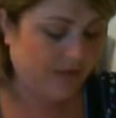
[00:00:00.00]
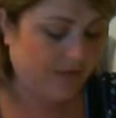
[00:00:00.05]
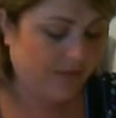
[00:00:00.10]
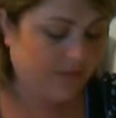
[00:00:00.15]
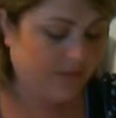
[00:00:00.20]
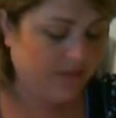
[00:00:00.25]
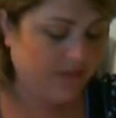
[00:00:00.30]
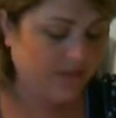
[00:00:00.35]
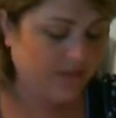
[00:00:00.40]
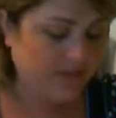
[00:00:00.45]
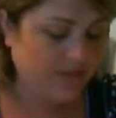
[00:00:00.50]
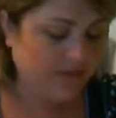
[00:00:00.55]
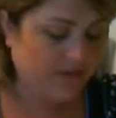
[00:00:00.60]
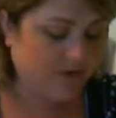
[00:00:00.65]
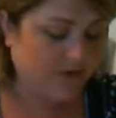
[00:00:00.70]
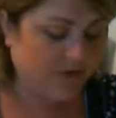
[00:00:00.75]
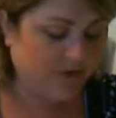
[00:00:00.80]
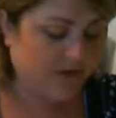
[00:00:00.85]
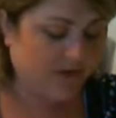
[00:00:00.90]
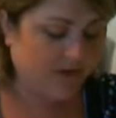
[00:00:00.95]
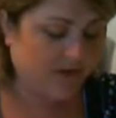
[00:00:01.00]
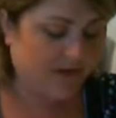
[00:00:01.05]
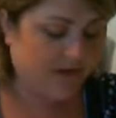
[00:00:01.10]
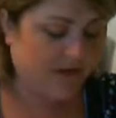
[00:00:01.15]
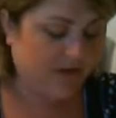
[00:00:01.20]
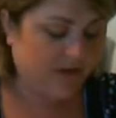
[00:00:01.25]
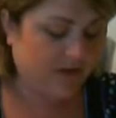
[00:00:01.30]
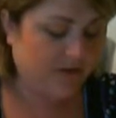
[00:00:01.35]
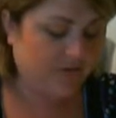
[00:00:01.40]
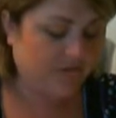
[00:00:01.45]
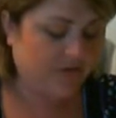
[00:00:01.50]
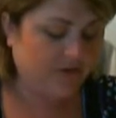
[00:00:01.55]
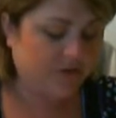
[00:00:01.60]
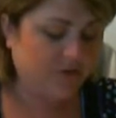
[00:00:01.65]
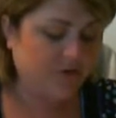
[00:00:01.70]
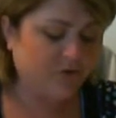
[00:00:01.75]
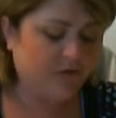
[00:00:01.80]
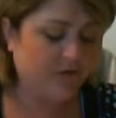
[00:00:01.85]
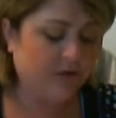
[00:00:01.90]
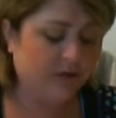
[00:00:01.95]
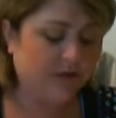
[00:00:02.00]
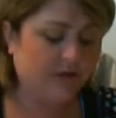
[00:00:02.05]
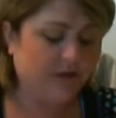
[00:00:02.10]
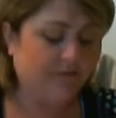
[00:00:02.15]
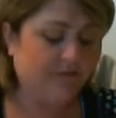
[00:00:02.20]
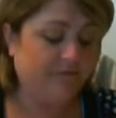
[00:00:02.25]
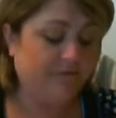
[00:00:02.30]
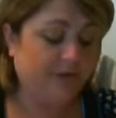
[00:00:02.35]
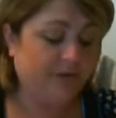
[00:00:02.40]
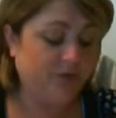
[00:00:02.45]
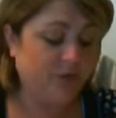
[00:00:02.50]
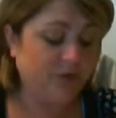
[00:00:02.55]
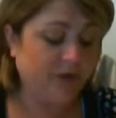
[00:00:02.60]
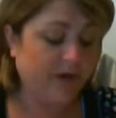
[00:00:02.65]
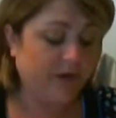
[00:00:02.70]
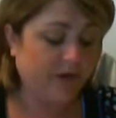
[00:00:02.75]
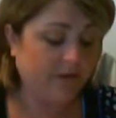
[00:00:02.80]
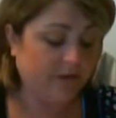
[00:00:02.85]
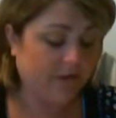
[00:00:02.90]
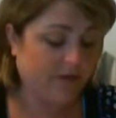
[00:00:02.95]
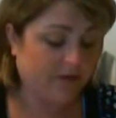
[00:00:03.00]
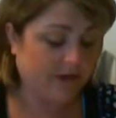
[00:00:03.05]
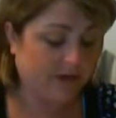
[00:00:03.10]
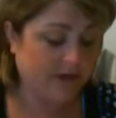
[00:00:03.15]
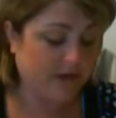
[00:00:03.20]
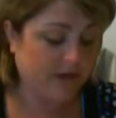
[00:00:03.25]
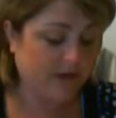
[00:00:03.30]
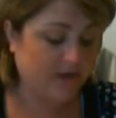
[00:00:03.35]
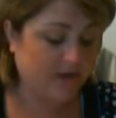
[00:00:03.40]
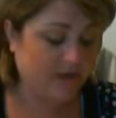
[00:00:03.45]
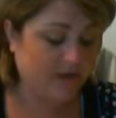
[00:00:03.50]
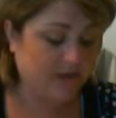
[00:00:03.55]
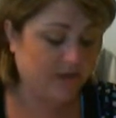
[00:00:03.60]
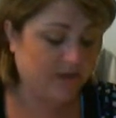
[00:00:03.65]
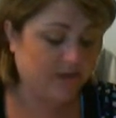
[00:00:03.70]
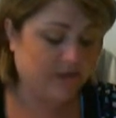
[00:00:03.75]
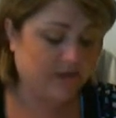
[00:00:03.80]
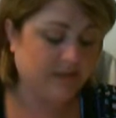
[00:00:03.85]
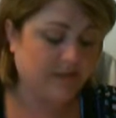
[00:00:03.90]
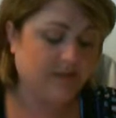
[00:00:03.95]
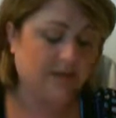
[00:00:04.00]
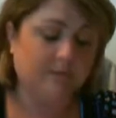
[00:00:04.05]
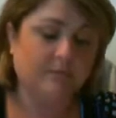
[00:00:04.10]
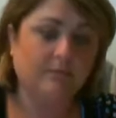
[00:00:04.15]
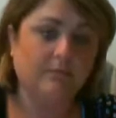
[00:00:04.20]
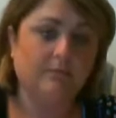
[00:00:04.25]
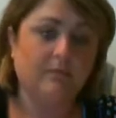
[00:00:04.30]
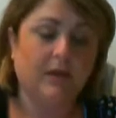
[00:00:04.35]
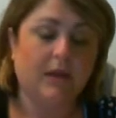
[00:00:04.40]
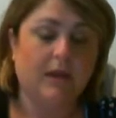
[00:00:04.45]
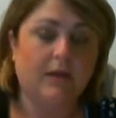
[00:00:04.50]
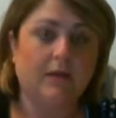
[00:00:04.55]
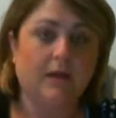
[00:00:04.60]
these are generated in the ventricular conduction system,